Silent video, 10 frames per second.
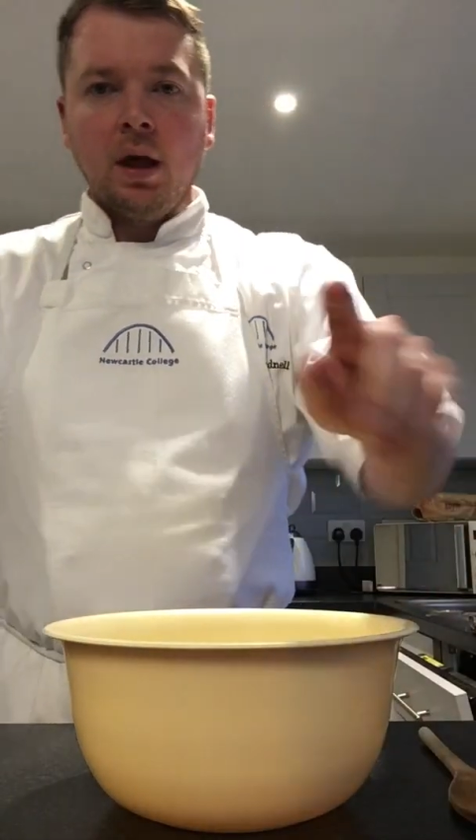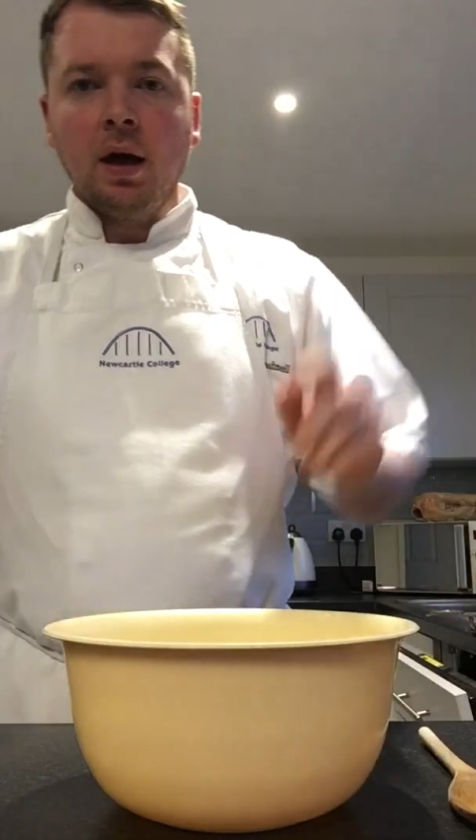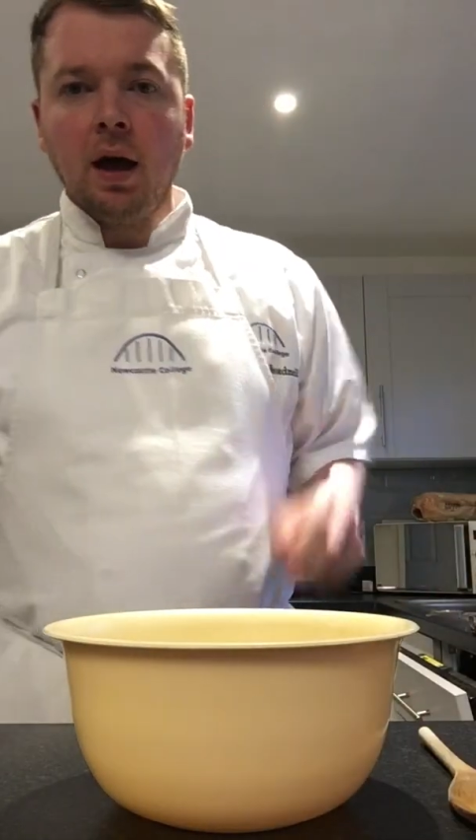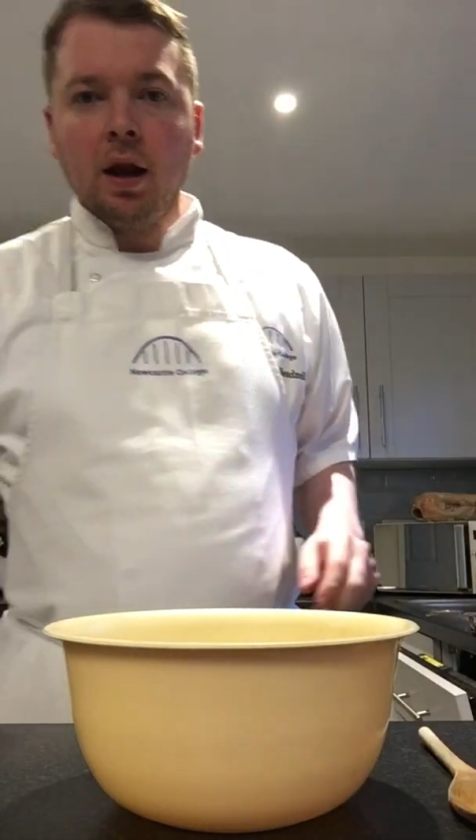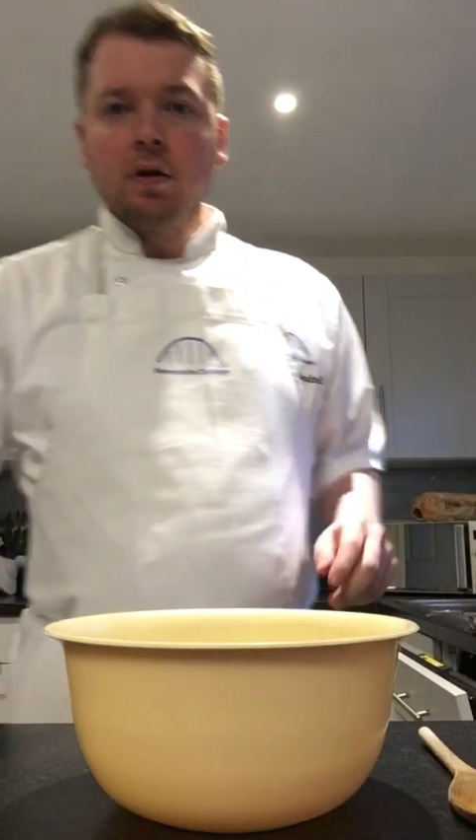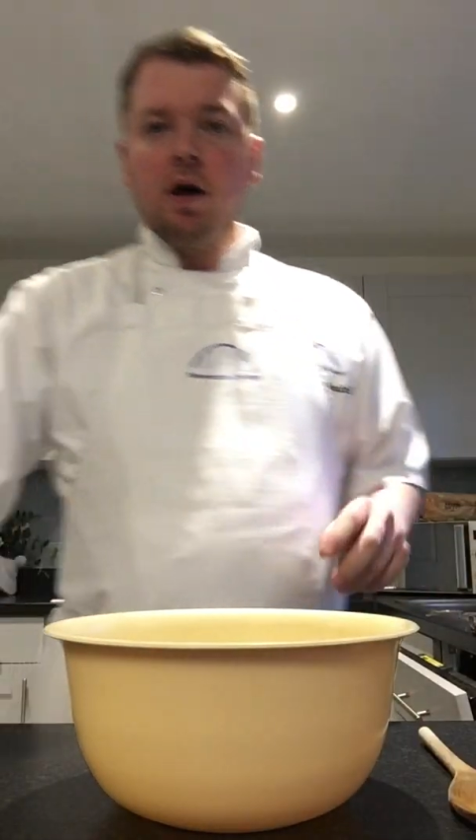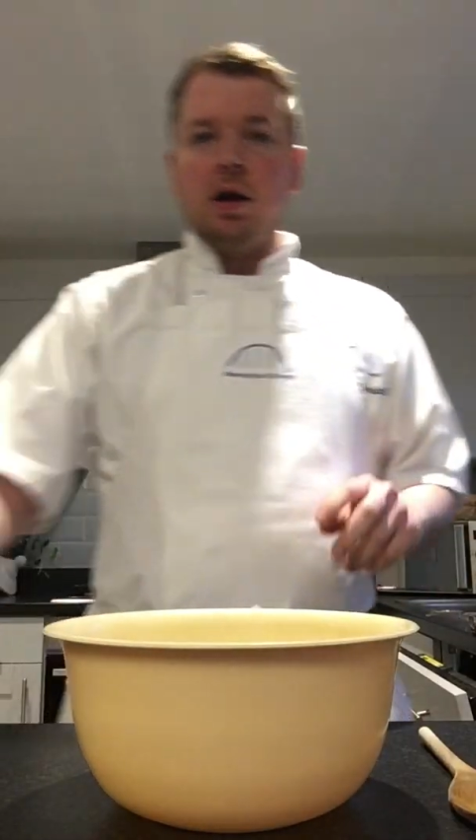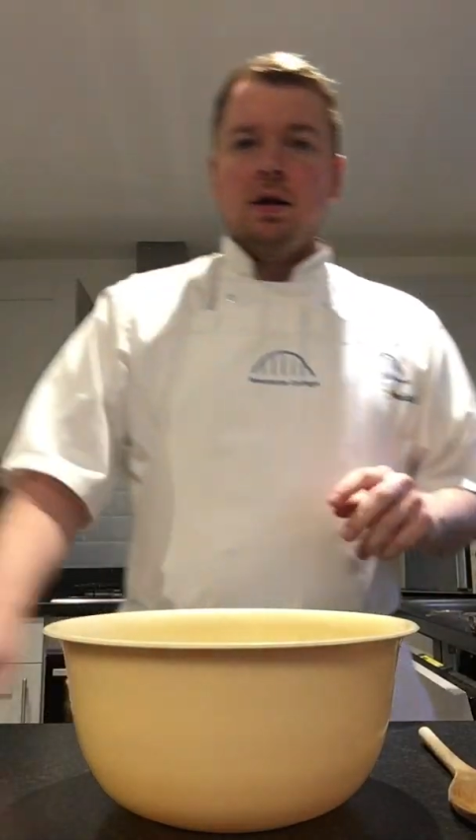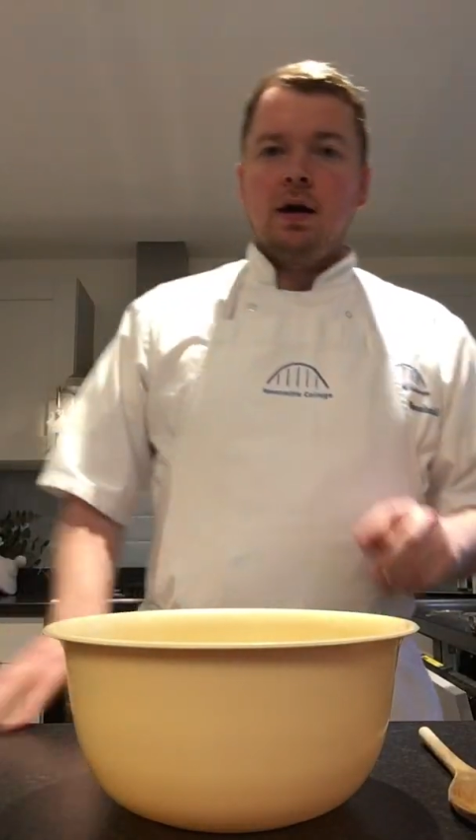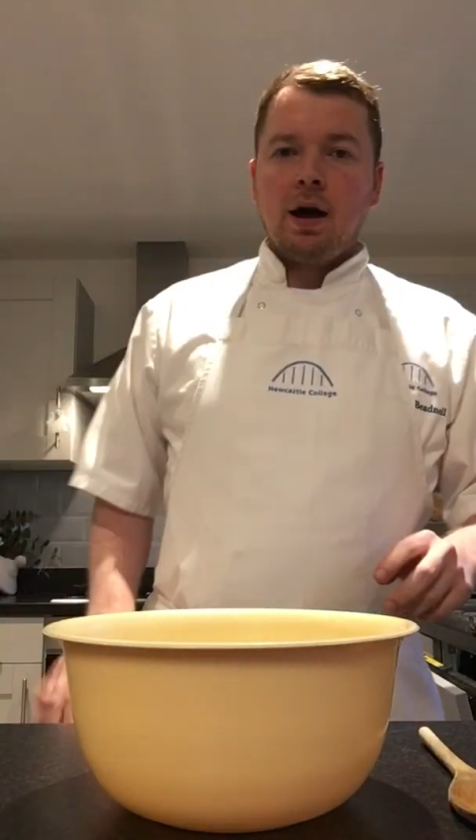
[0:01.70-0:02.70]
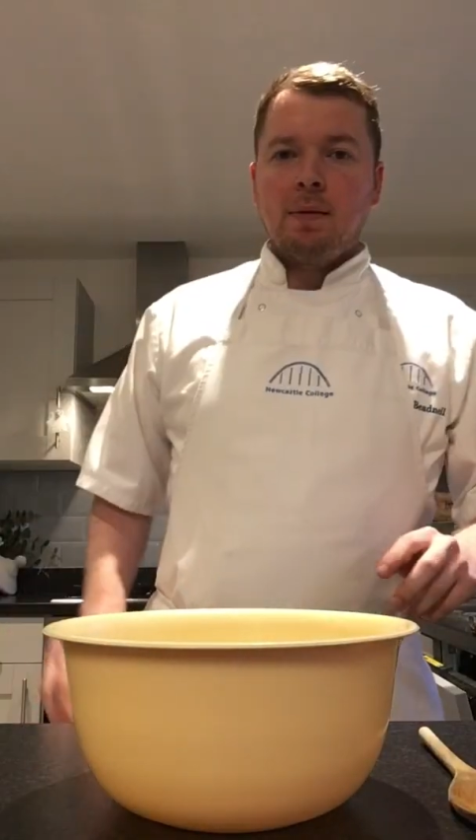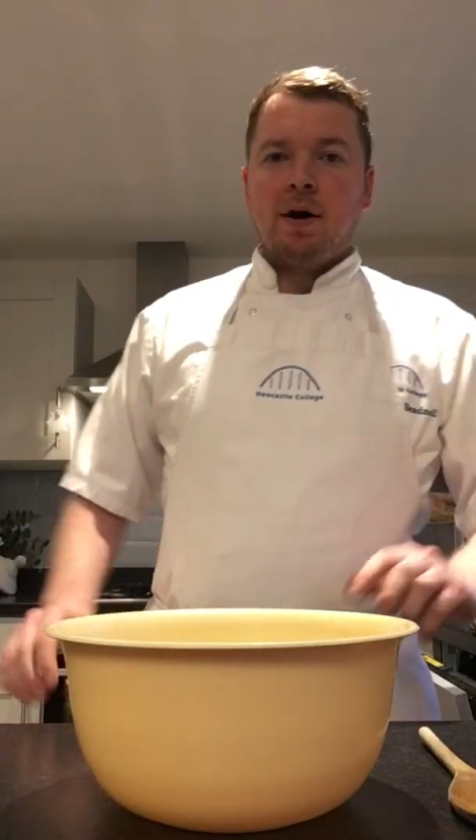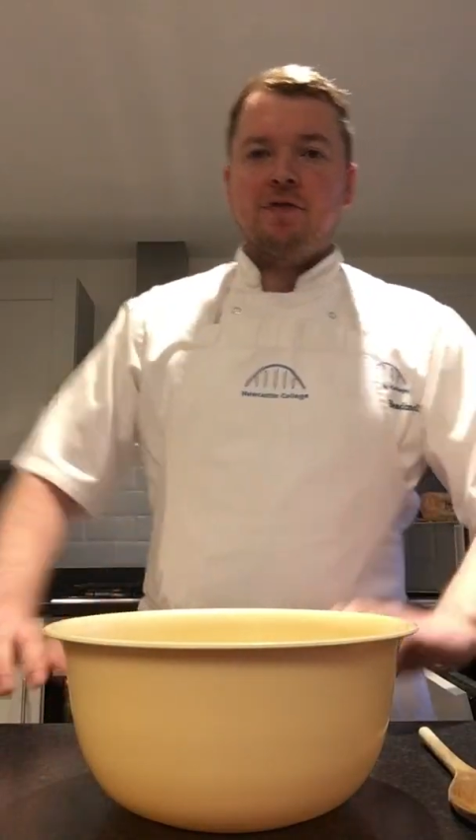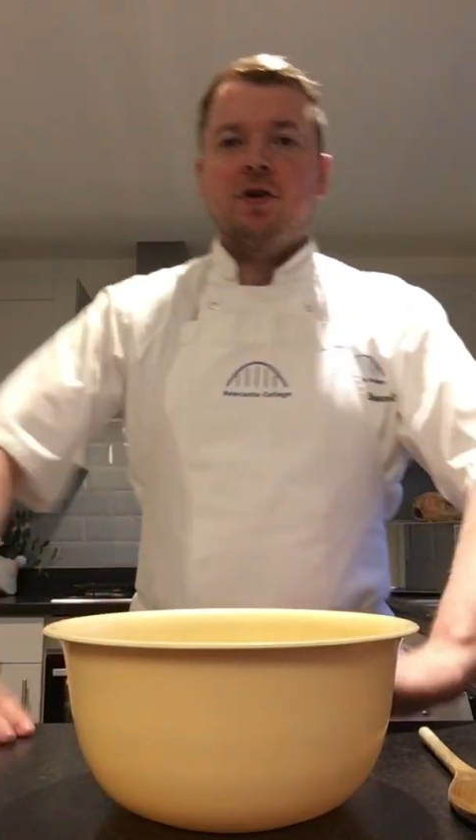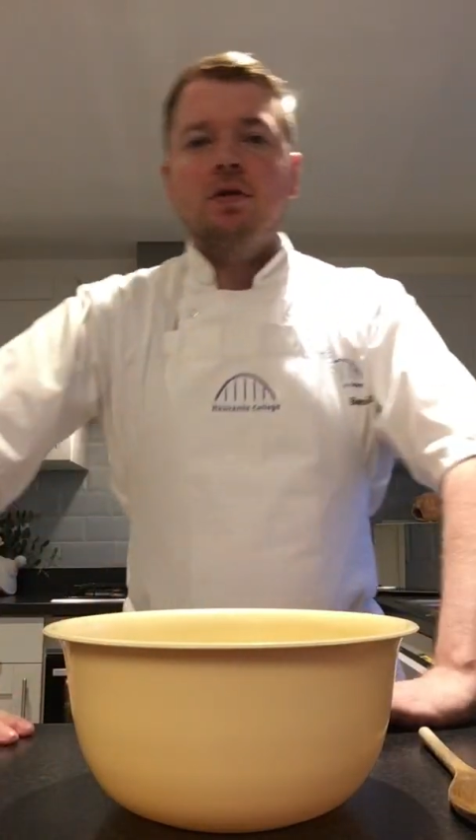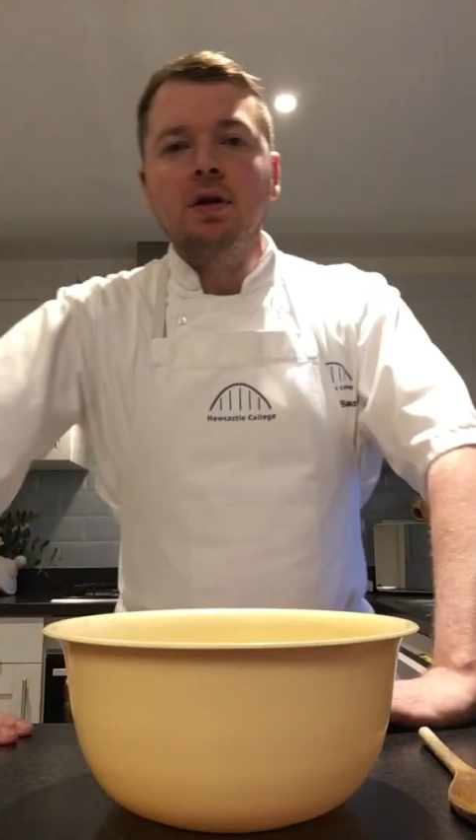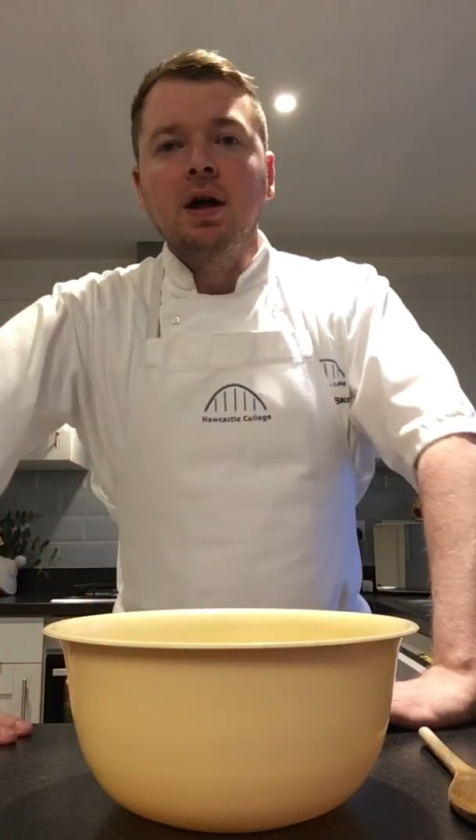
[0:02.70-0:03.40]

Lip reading: Hello all, I'm Matthew